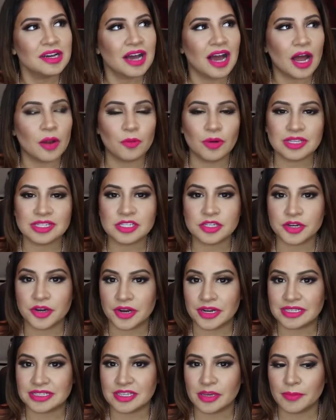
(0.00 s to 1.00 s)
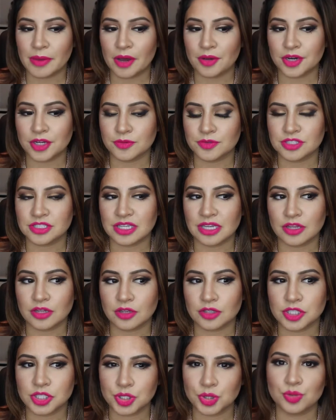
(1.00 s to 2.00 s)
I wasn't crazy about. It was a
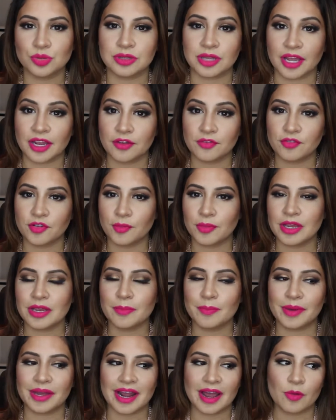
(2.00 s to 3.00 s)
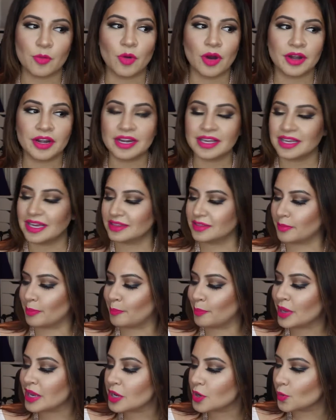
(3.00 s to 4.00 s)
little too light for me, but I wanted to get the
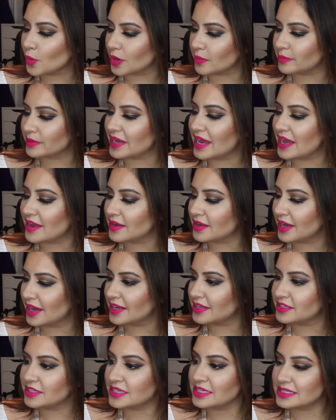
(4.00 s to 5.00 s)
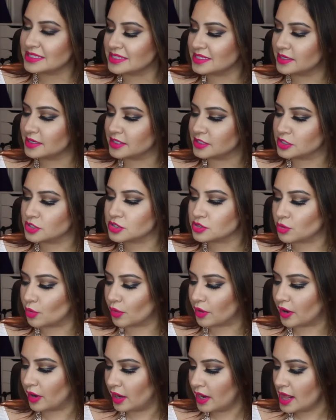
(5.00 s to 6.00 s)
pink one, but I didn't see it in
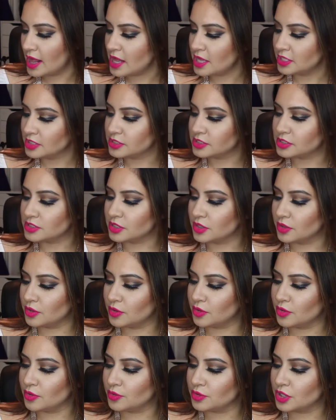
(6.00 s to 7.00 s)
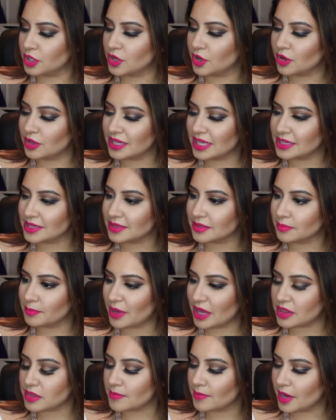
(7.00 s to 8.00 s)
store. So the girl at
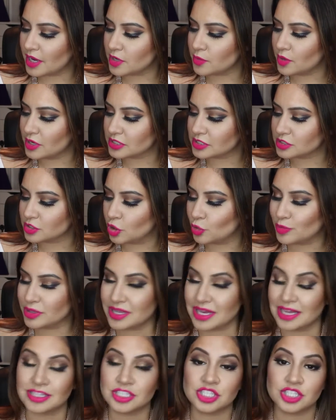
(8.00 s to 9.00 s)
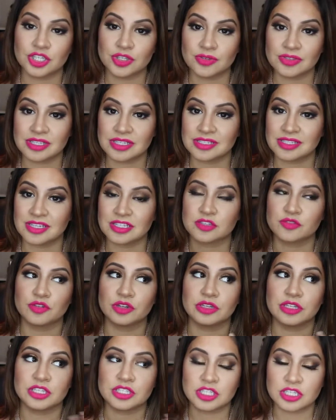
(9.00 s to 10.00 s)
Bath & Body Works told me that she uses this
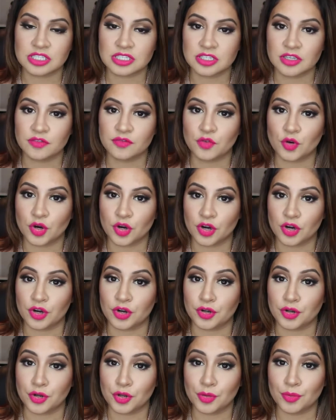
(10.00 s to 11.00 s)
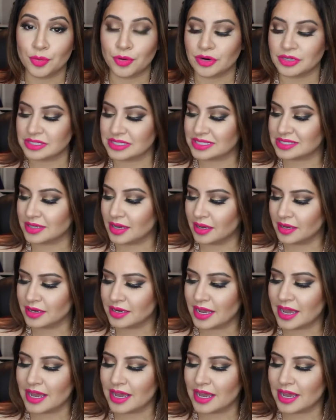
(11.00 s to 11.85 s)
religiously for her newborn son